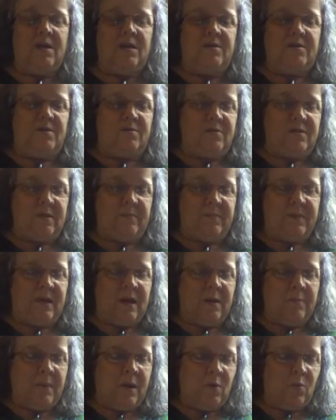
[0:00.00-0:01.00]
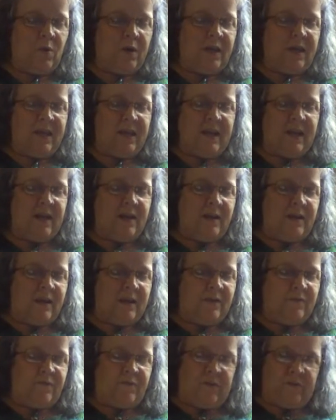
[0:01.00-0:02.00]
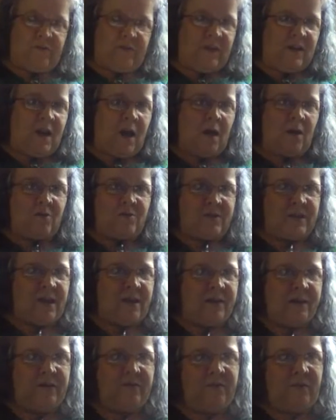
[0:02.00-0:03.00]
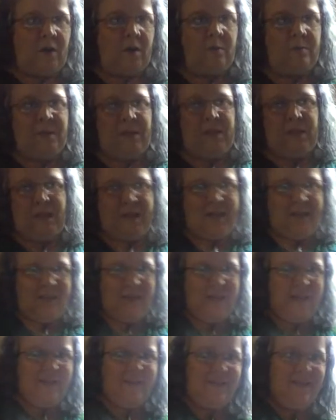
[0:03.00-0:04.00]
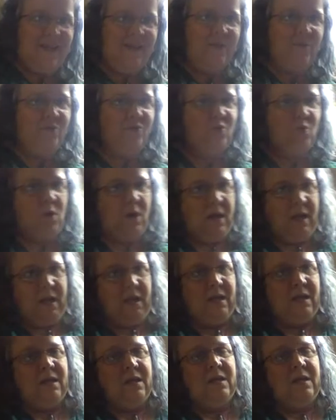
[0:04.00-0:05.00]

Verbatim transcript: So something I might want to get get fifty dollars out of, I'll be lucky to get ten or twenty.